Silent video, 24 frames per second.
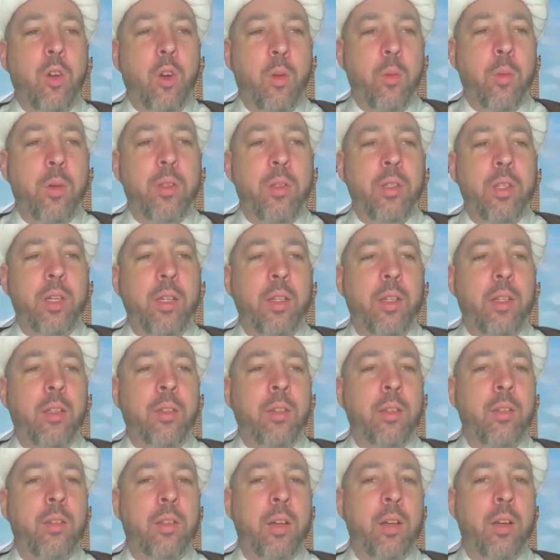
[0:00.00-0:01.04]
qurbatan
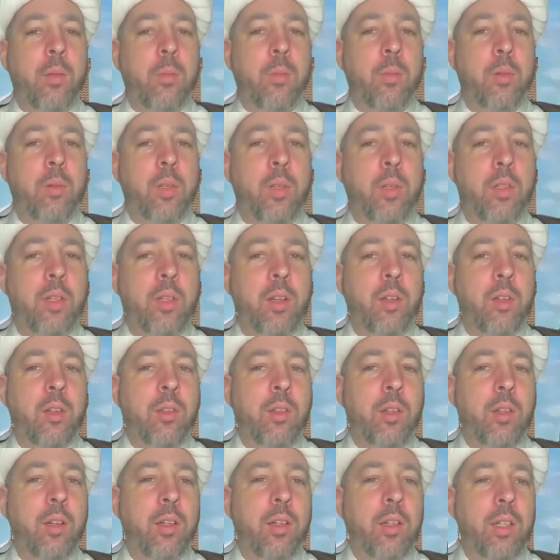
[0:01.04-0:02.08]
ilallah, pleasing
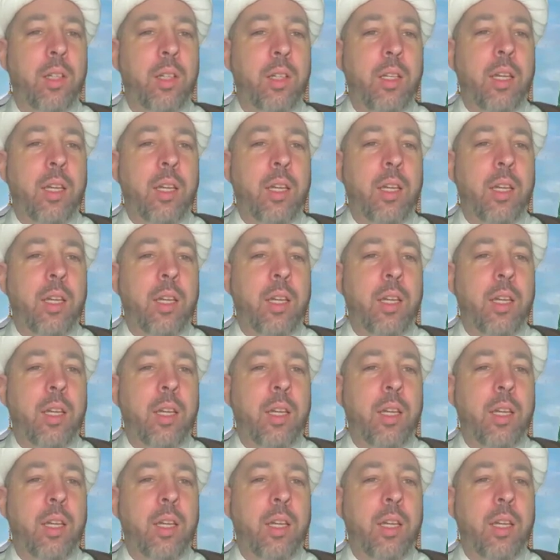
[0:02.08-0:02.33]
Allah,